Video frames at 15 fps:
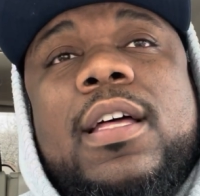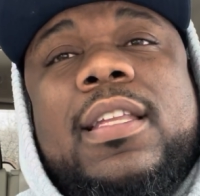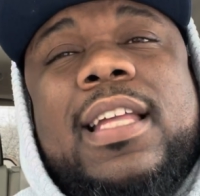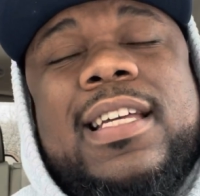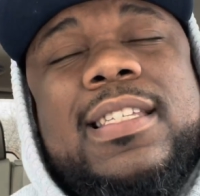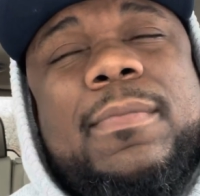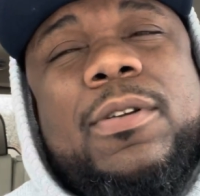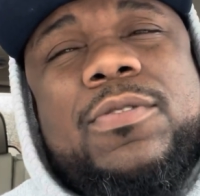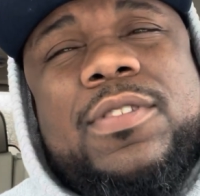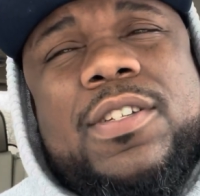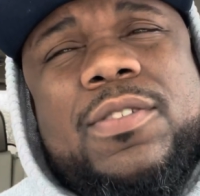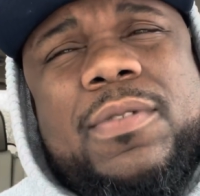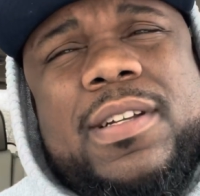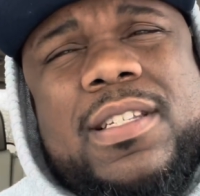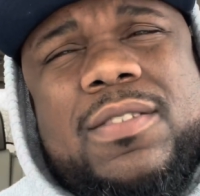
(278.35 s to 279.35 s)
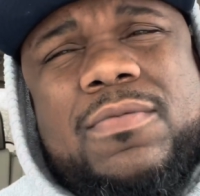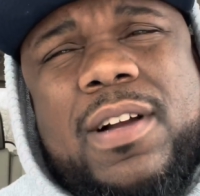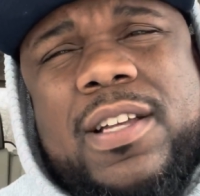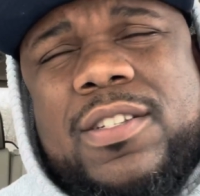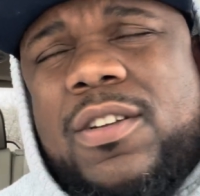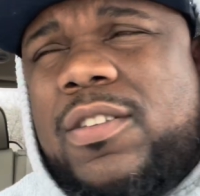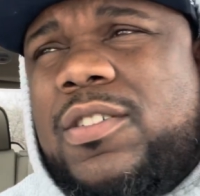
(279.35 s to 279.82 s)
Like some of those situations where I
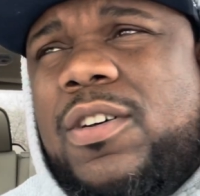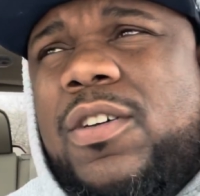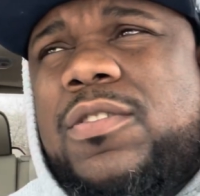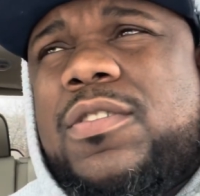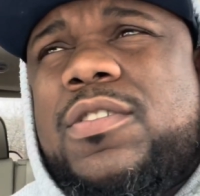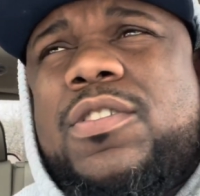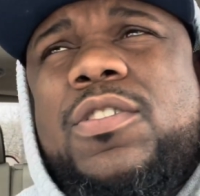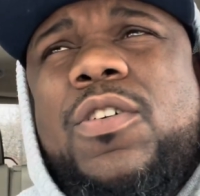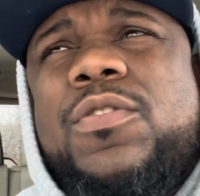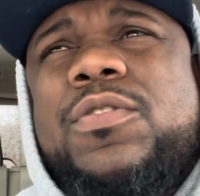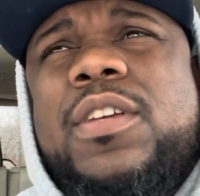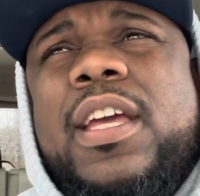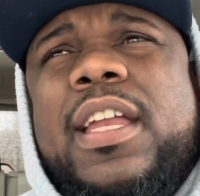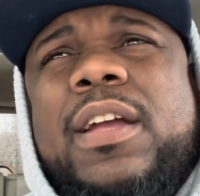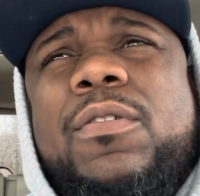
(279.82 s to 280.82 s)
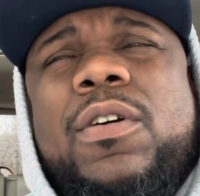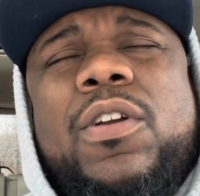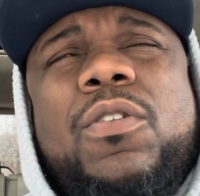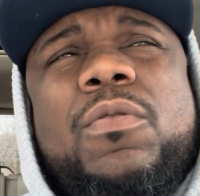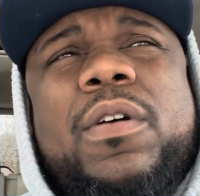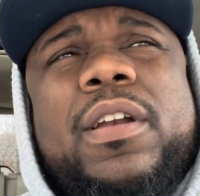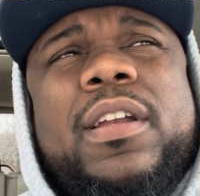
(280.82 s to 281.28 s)
saw Dalton Schultz getting one
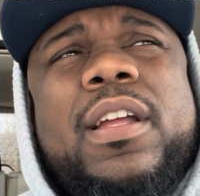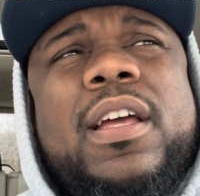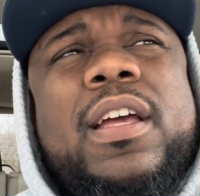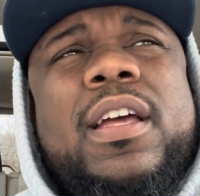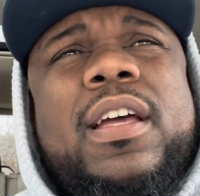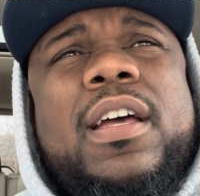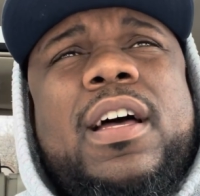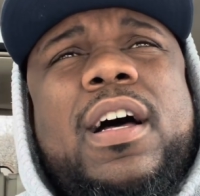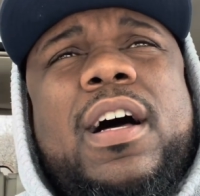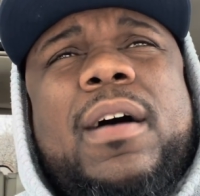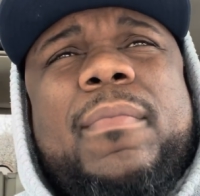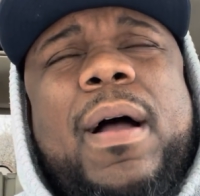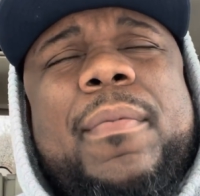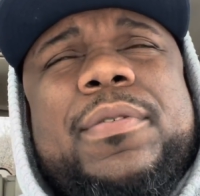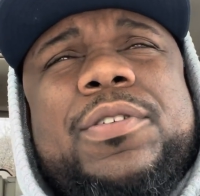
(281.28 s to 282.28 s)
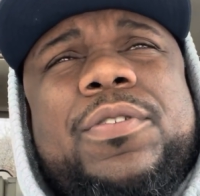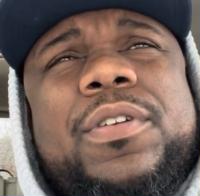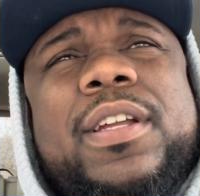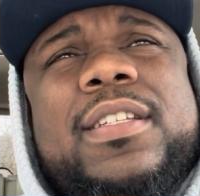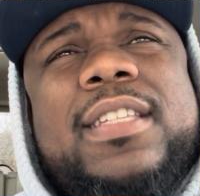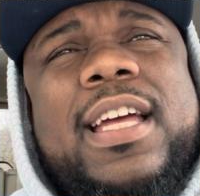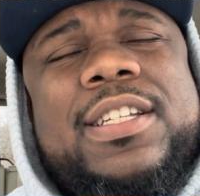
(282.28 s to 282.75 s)
on one um,
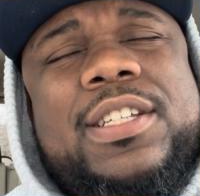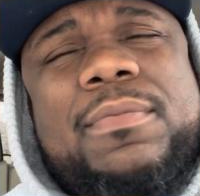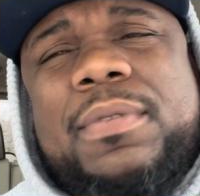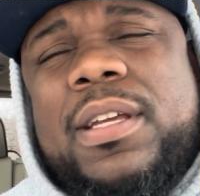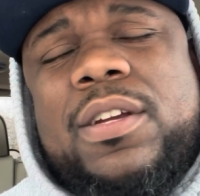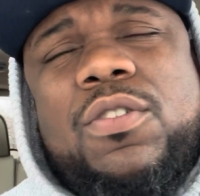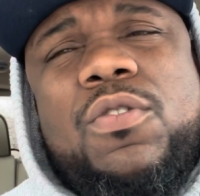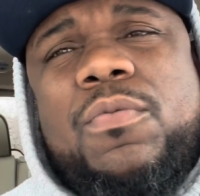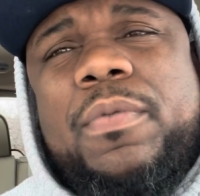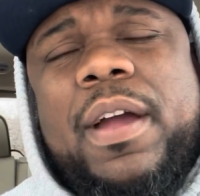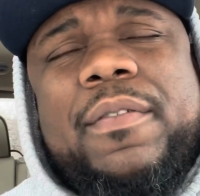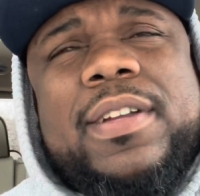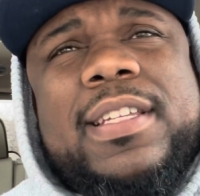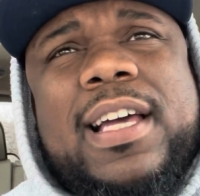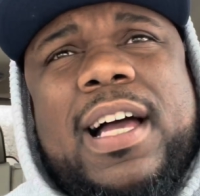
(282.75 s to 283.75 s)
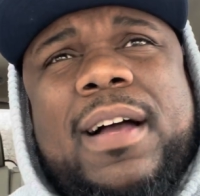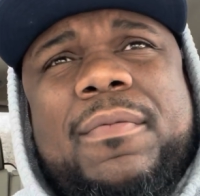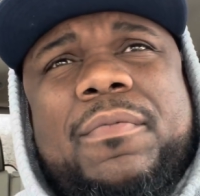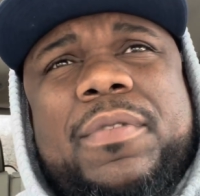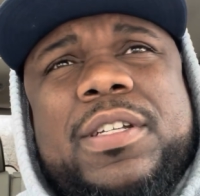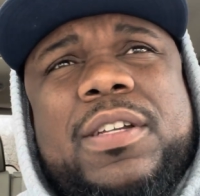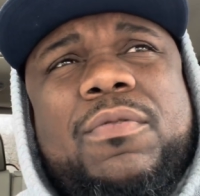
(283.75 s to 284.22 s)
opportunities. That should be Coop every
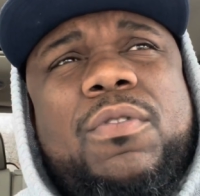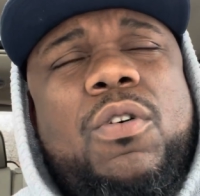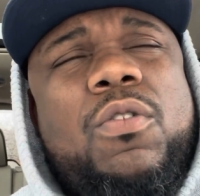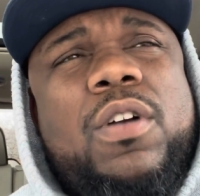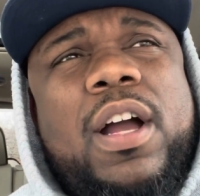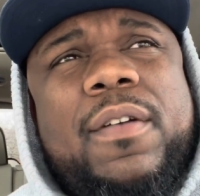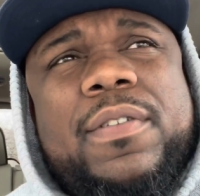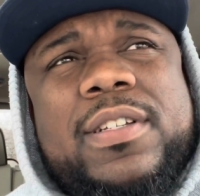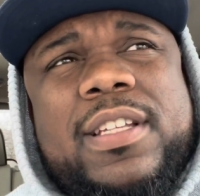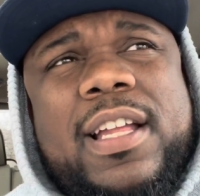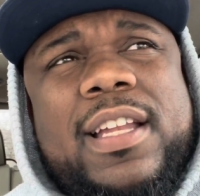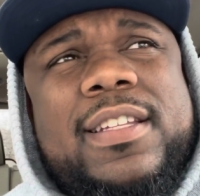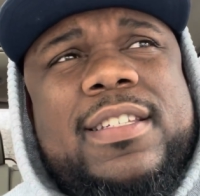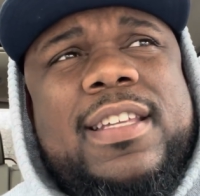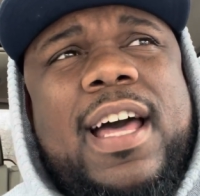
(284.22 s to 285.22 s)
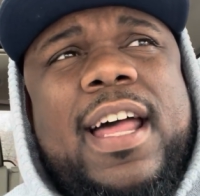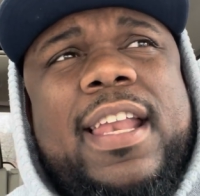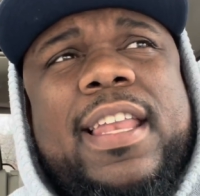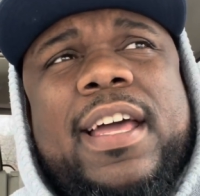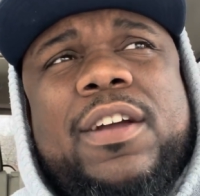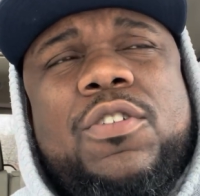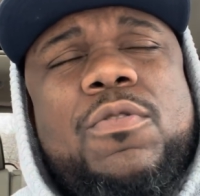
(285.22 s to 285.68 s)
time. We should roll coverage to the other side and
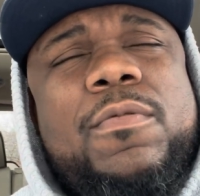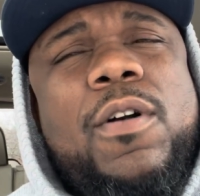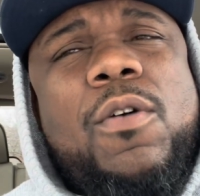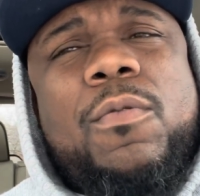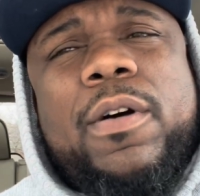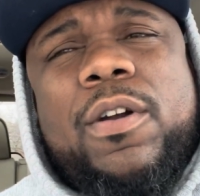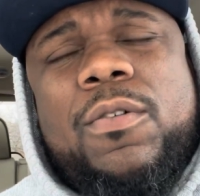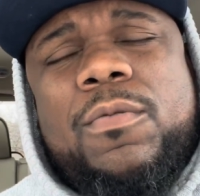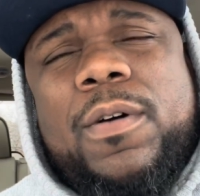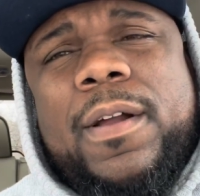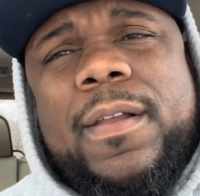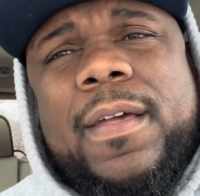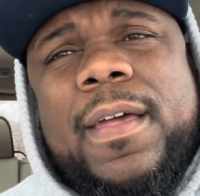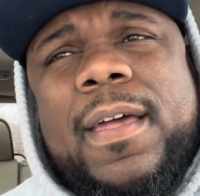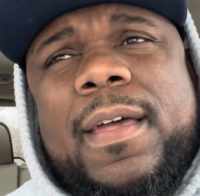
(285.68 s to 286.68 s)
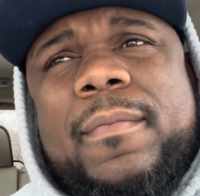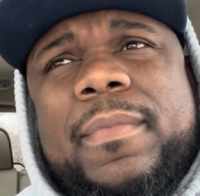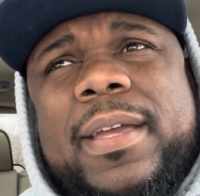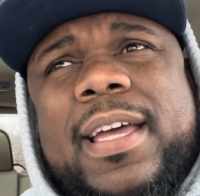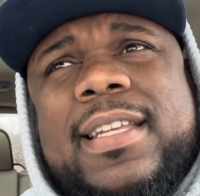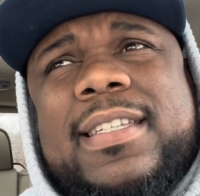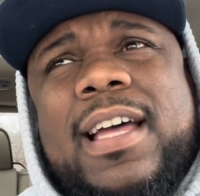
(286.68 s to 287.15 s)
let Coop go one on one
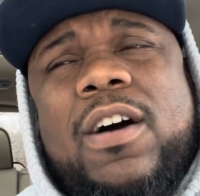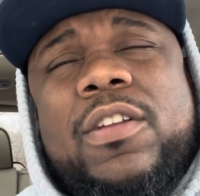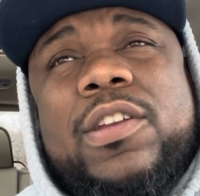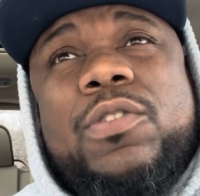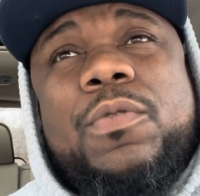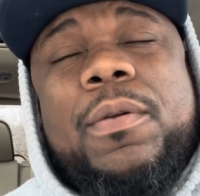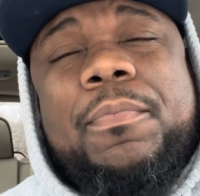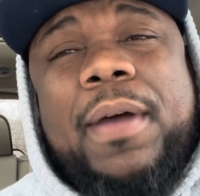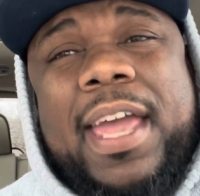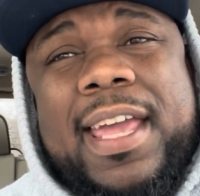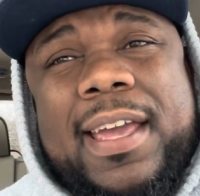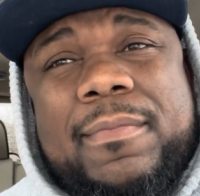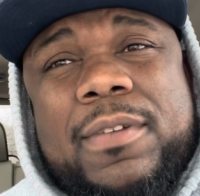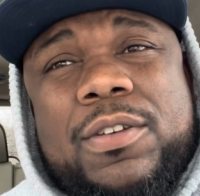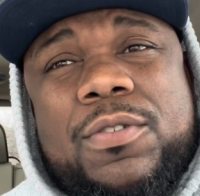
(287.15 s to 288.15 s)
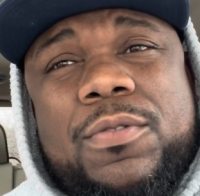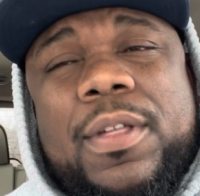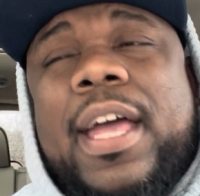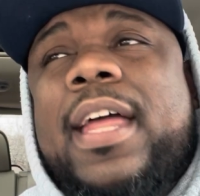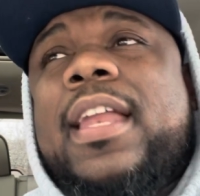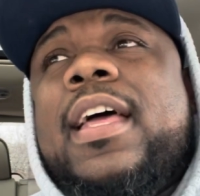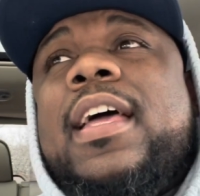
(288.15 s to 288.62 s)
because not only do we pay him to do
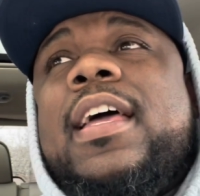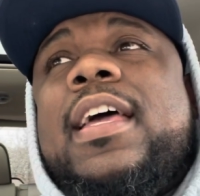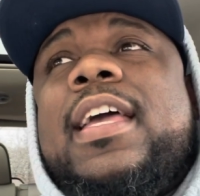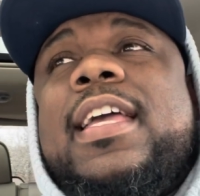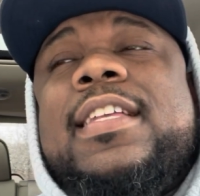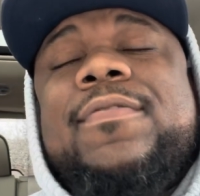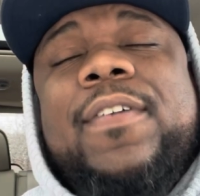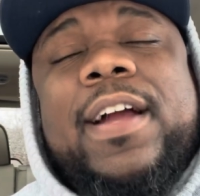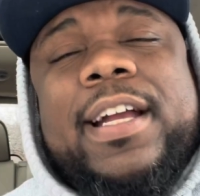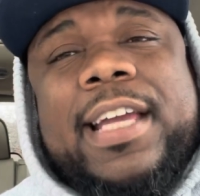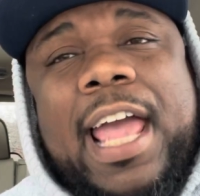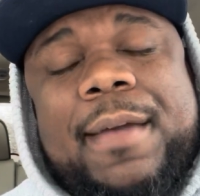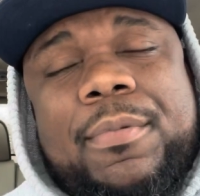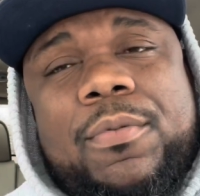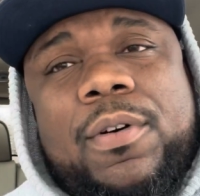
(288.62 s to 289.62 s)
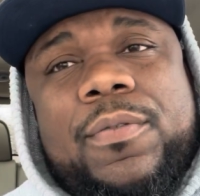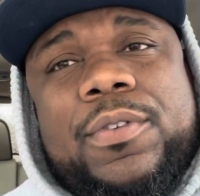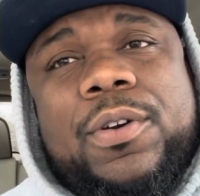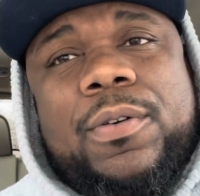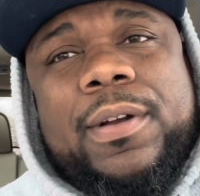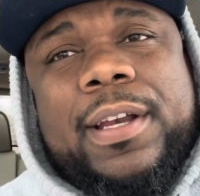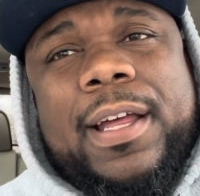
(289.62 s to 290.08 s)
that, he's very capable of
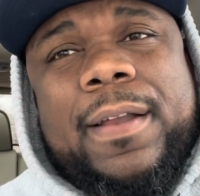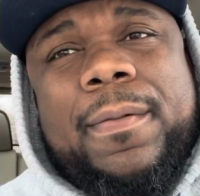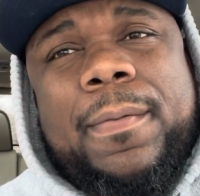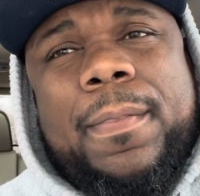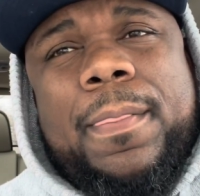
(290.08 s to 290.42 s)
doing that.